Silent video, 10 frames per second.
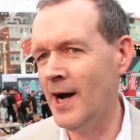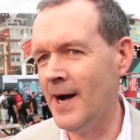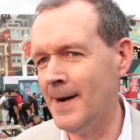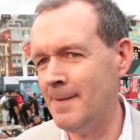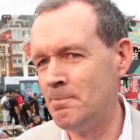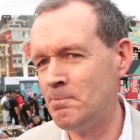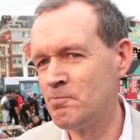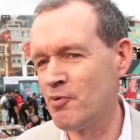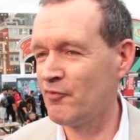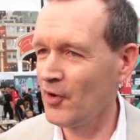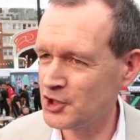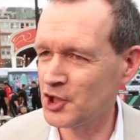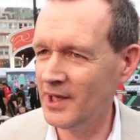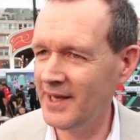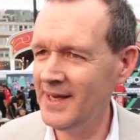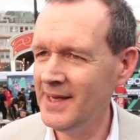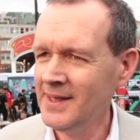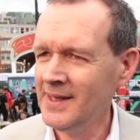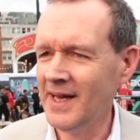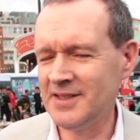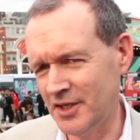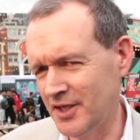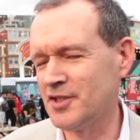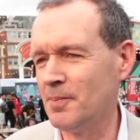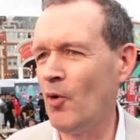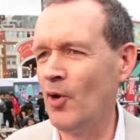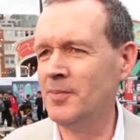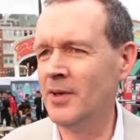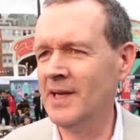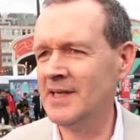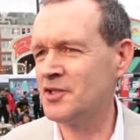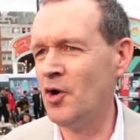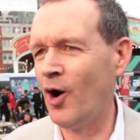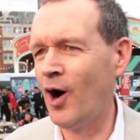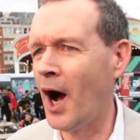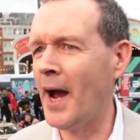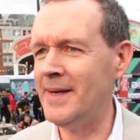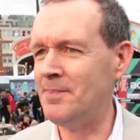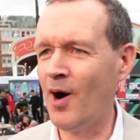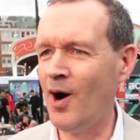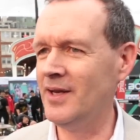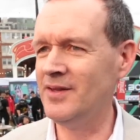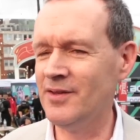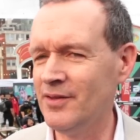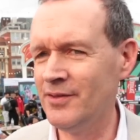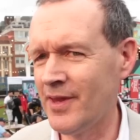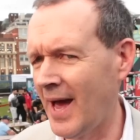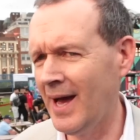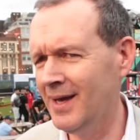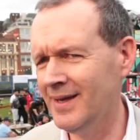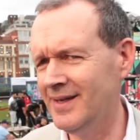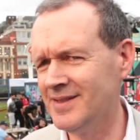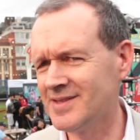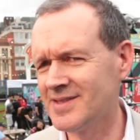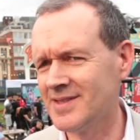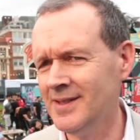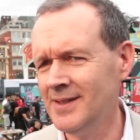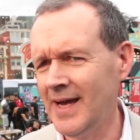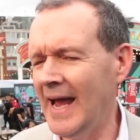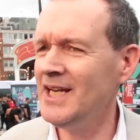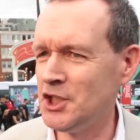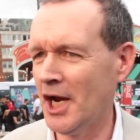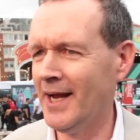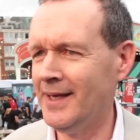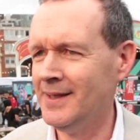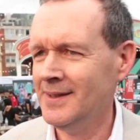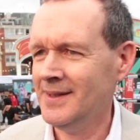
Um, professionally, it's a disappointment. Let's not hide behind that. It's AJ.